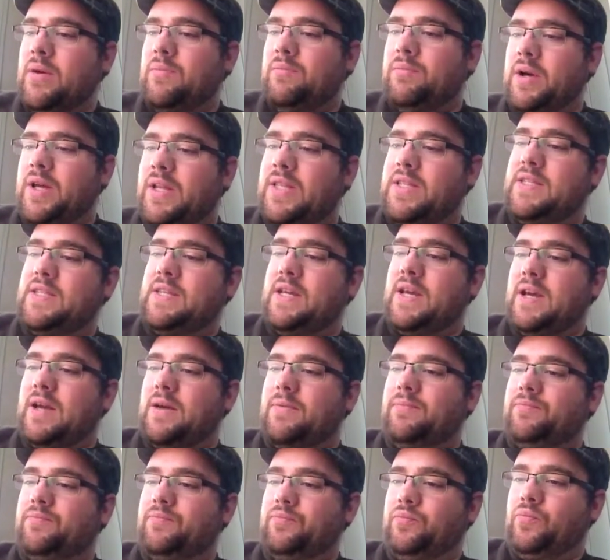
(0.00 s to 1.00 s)
But
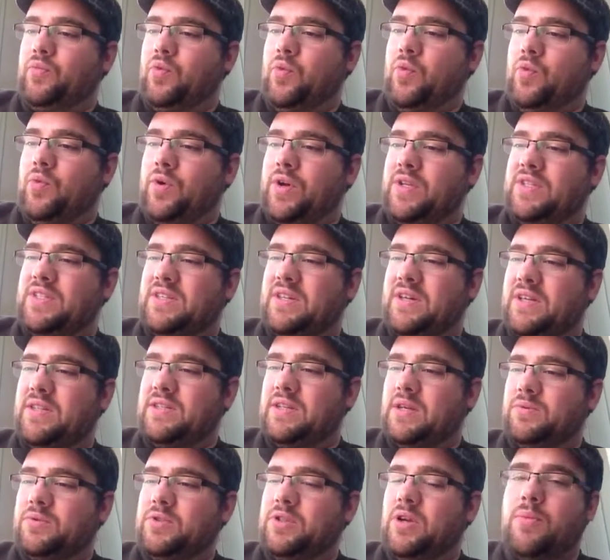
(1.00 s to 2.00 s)
what
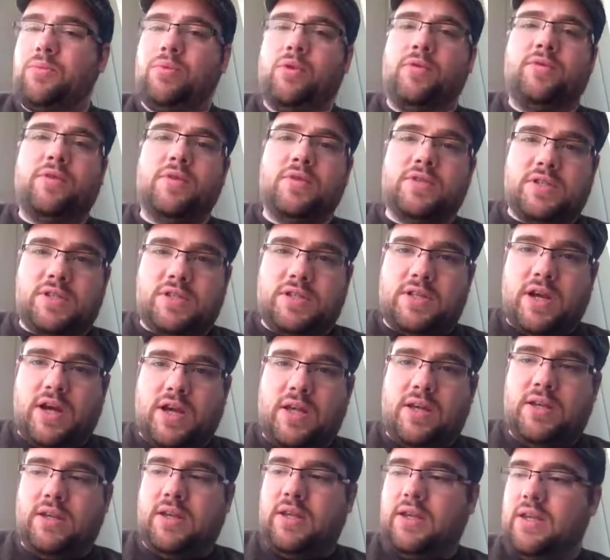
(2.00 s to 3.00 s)
Tabletop Reviews has
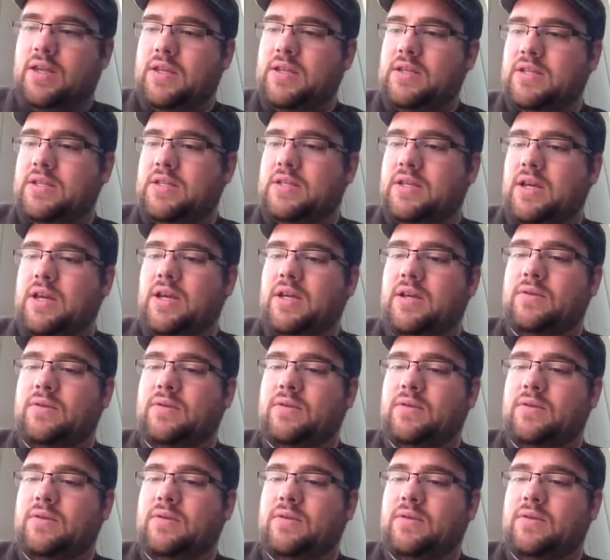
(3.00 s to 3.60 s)
done is